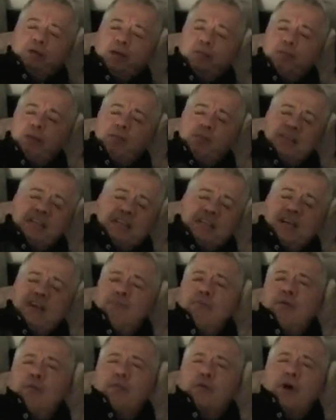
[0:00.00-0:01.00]
People have been
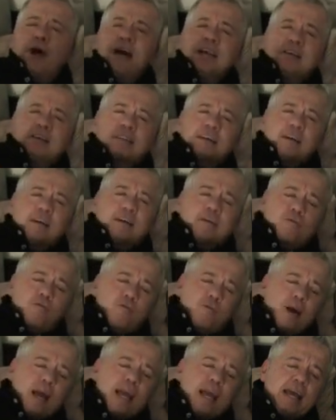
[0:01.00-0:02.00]
sending me products like
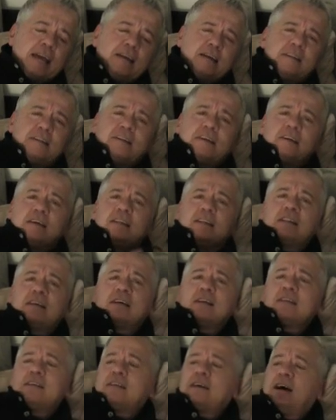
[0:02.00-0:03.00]
crazy
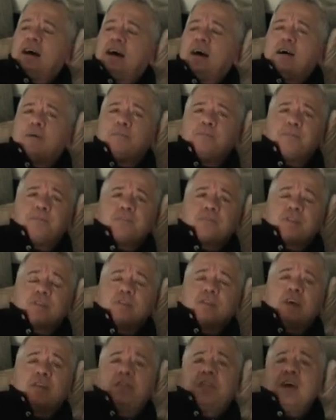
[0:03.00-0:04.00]
that uh,
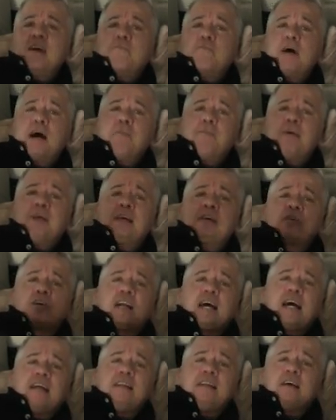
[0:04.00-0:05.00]
they think might be a
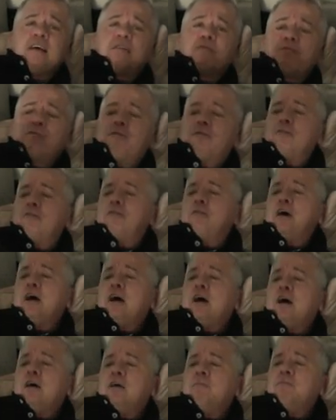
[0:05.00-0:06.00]
good idea for,
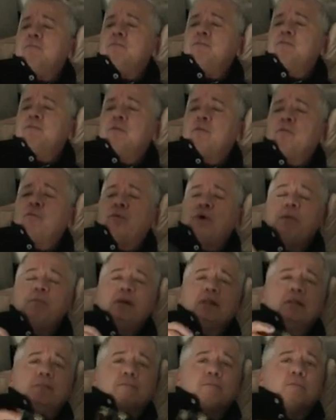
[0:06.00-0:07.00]
uh, for
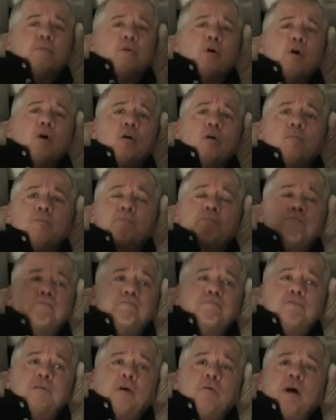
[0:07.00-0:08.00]
women. Or
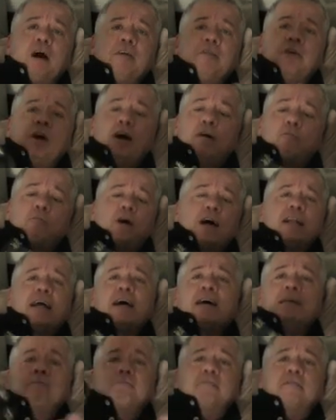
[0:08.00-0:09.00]
So I thought, why
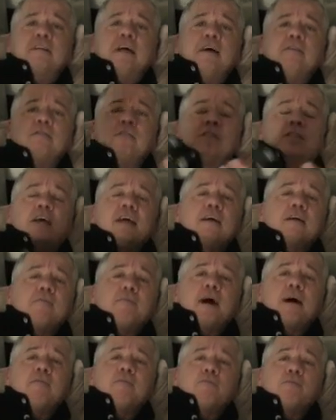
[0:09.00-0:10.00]
not start thinking
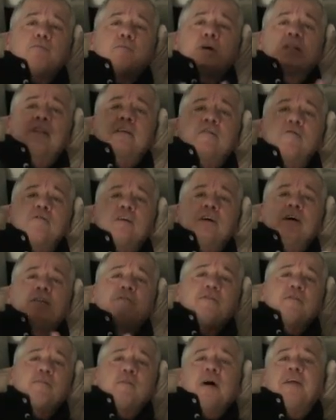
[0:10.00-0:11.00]
about what's going
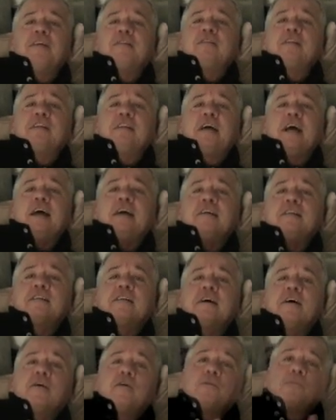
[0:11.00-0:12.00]
on for Mother's Day?
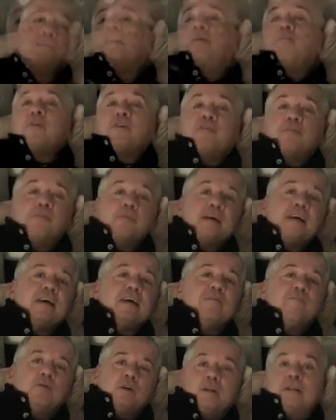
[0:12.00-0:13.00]
So come with me
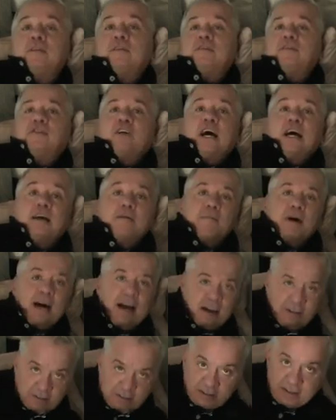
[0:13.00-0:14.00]
and we'll check them
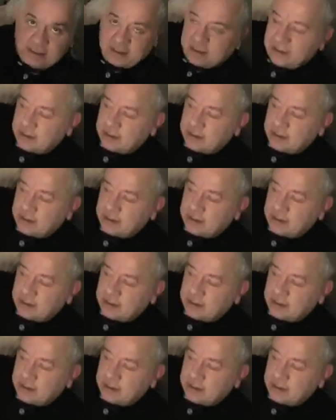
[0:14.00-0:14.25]
out.